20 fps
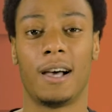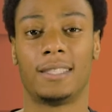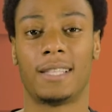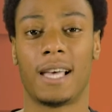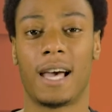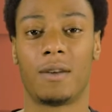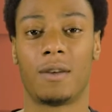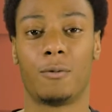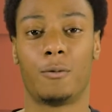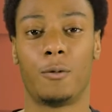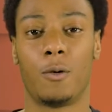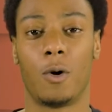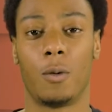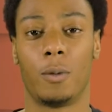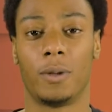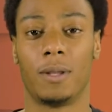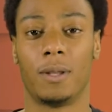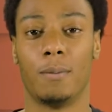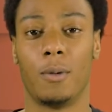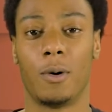It's Adam Ford
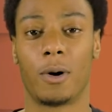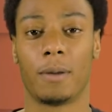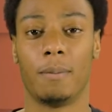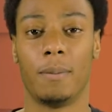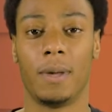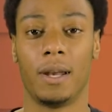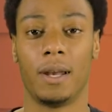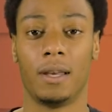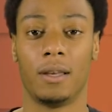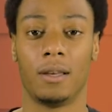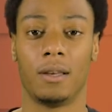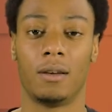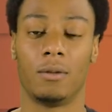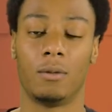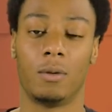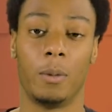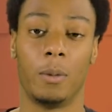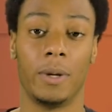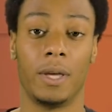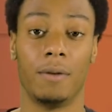with the Morgan Minute,
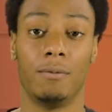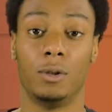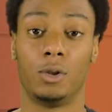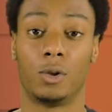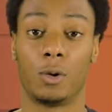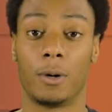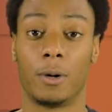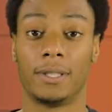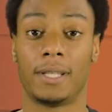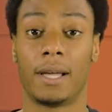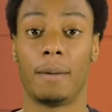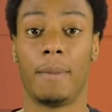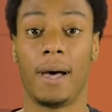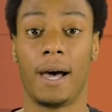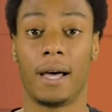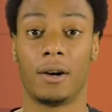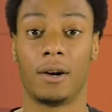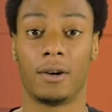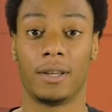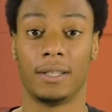where we give you stories that
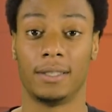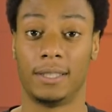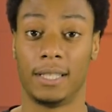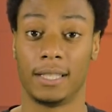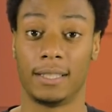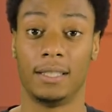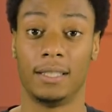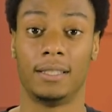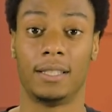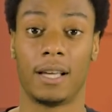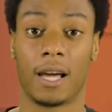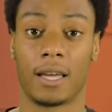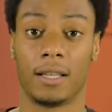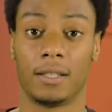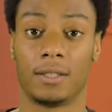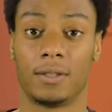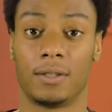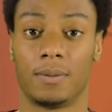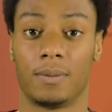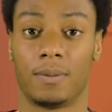matter in 60
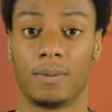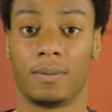seconds.